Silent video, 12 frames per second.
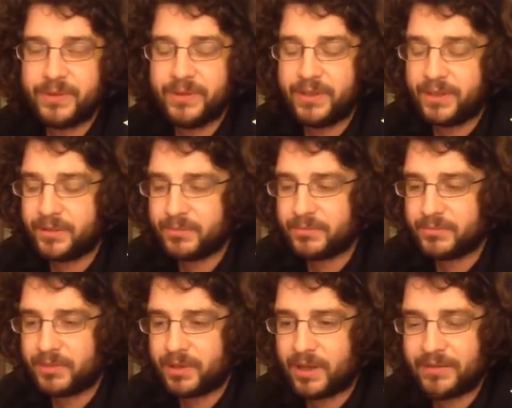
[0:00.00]
you know,
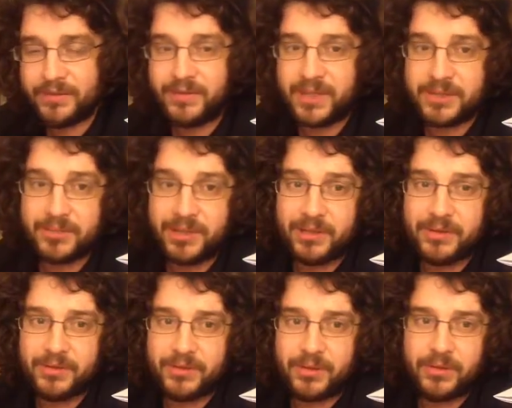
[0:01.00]
having flexibility with
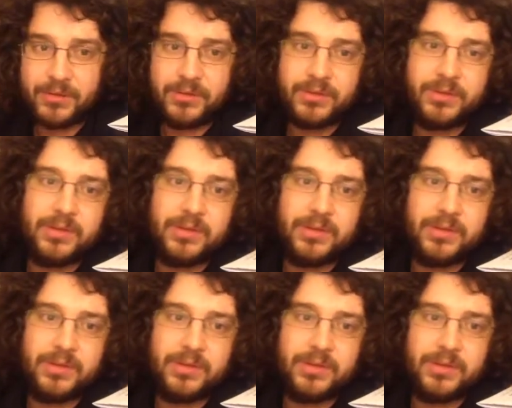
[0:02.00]
the role,